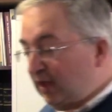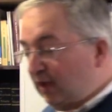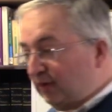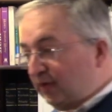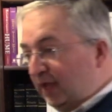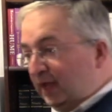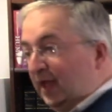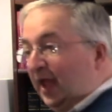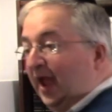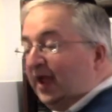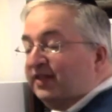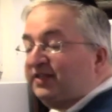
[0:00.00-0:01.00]
Okay?
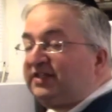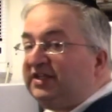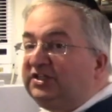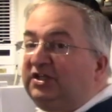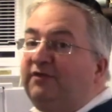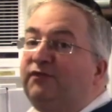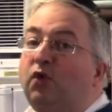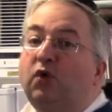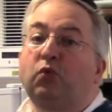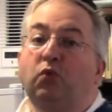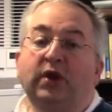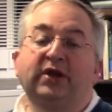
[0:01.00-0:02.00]
And the 64
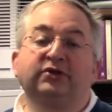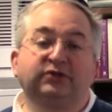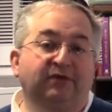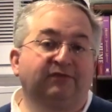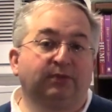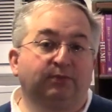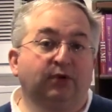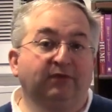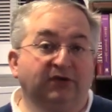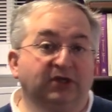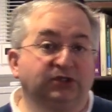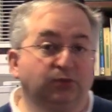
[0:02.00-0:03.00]
winners of the
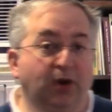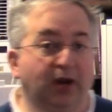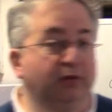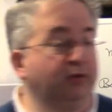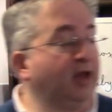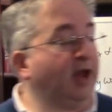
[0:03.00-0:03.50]
previous round,